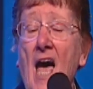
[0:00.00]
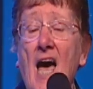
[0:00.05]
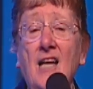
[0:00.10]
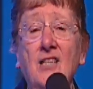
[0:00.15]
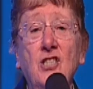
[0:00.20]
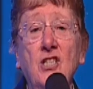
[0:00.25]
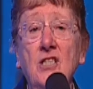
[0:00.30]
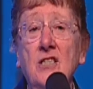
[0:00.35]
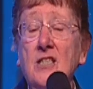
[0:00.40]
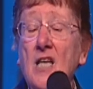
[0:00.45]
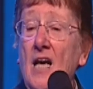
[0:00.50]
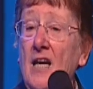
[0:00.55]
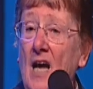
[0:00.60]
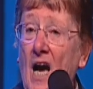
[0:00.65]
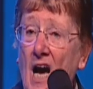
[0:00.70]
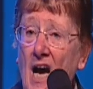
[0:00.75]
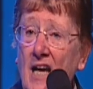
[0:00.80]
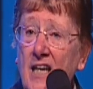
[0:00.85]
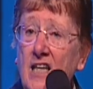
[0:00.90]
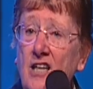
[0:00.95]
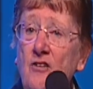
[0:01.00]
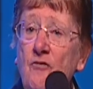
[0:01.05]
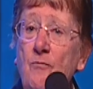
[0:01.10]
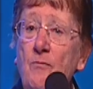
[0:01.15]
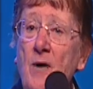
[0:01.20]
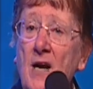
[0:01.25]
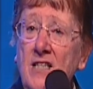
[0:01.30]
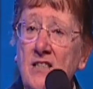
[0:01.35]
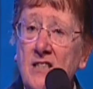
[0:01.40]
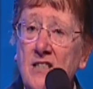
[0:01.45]
And she said, I
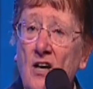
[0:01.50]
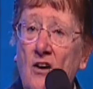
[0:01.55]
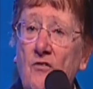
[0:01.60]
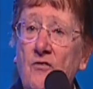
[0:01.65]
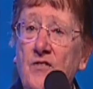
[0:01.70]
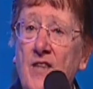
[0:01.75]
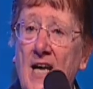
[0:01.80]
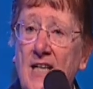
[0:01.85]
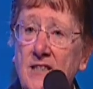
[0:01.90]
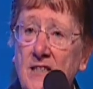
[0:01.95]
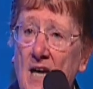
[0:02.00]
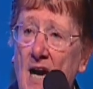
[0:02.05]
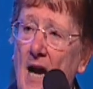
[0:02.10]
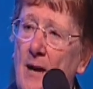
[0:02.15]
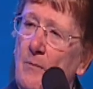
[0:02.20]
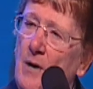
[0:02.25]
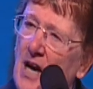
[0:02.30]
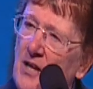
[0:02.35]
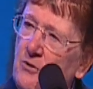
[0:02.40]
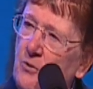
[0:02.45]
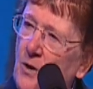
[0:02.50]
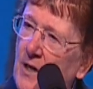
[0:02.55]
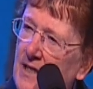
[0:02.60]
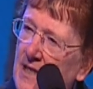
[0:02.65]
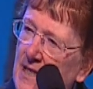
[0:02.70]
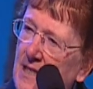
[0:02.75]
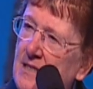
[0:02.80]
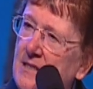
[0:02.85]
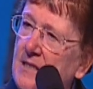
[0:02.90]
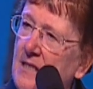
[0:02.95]
give myself that time. I
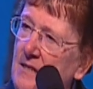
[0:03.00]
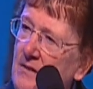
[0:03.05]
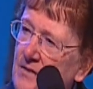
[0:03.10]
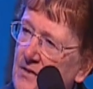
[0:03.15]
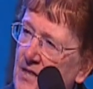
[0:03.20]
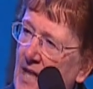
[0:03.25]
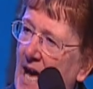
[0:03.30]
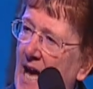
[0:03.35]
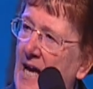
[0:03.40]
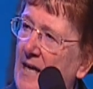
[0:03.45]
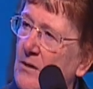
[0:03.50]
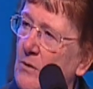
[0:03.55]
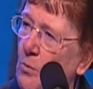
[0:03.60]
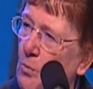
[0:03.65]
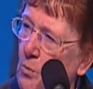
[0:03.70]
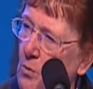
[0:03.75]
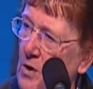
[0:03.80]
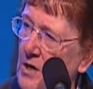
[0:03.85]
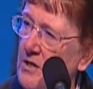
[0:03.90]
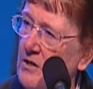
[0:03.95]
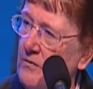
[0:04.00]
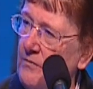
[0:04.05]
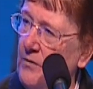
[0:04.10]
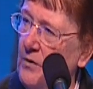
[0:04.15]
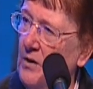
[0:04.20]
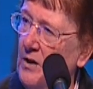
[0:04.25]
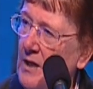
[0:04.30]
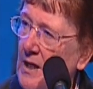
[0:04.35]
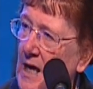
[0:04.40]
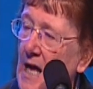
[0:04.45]
thought, isn't that
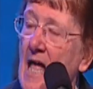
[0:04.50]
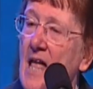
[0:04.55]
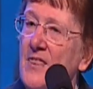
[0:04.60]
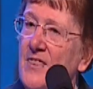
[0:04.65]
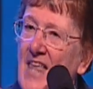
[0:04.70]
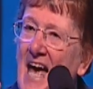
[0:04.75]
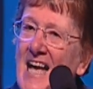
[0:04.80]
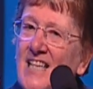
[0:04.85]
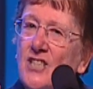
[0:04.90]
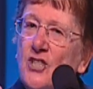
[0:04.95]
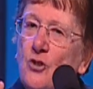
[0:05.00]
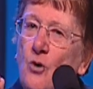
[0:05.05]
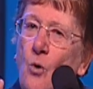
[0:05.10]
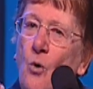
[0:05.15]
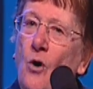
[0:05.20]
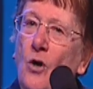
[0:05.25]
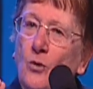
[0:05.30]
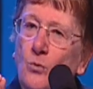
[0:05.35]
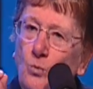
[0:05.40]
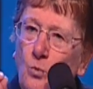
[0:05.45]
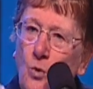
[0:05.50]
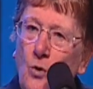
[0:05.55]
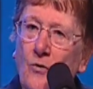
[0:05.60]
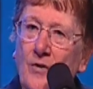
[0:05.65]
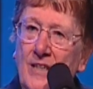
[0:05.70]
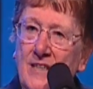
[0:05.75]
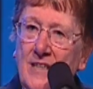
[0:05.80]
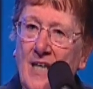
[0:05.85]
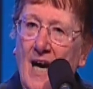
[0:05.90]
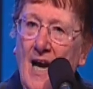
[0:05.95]
wonderful. That's called
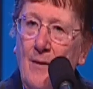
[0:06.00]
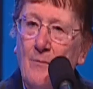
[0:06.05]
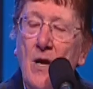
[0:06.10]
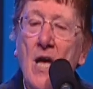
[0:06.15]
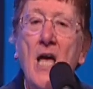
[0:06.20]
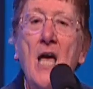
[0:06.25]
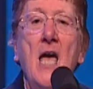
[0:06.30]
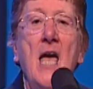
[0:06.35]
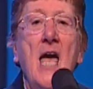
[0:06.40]
worry time.